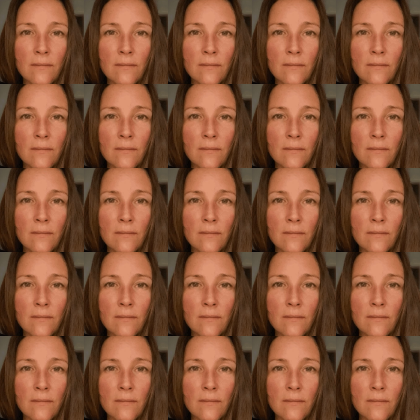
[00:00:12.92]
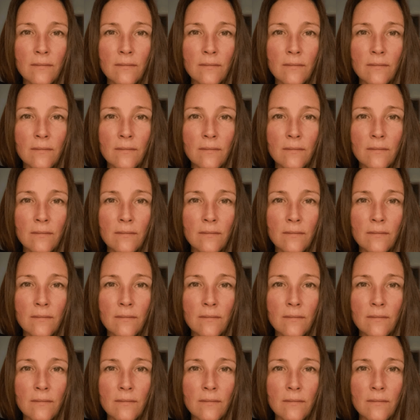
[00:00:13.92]

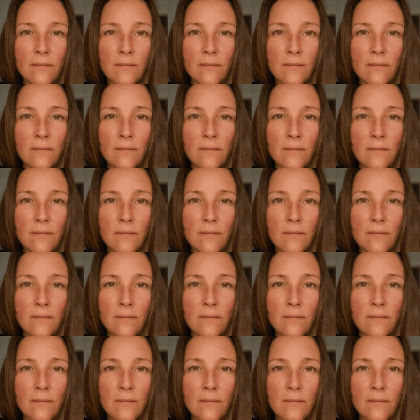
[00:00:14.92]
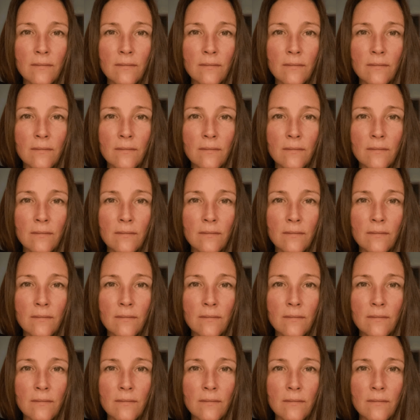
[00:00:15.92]

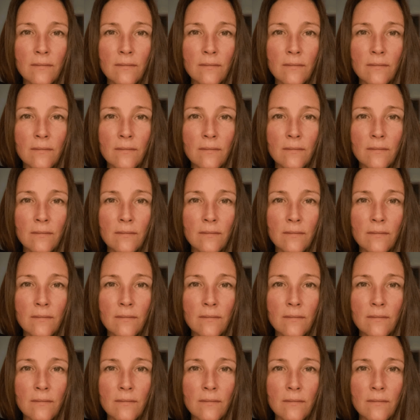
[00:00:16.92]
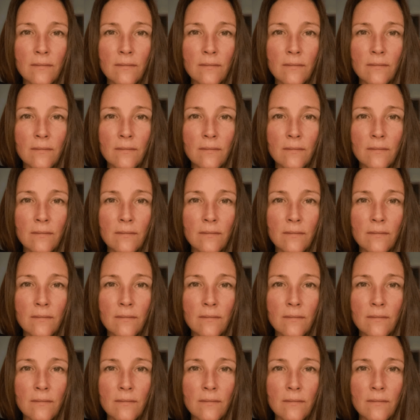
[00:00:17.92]

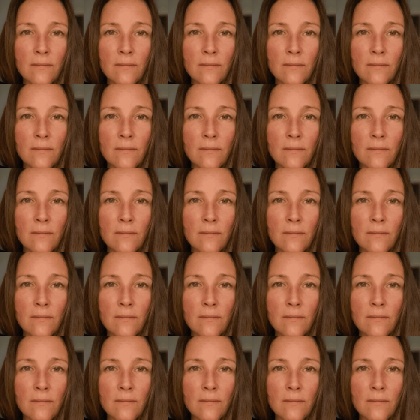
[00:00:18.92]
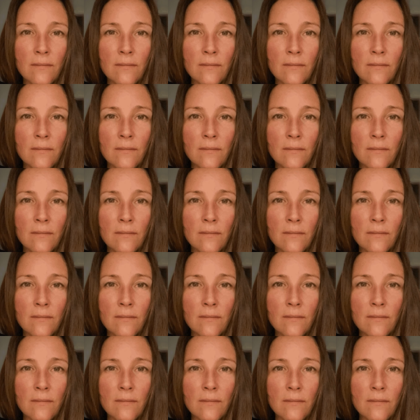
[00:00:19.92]
This is a still picture; no speech is visible.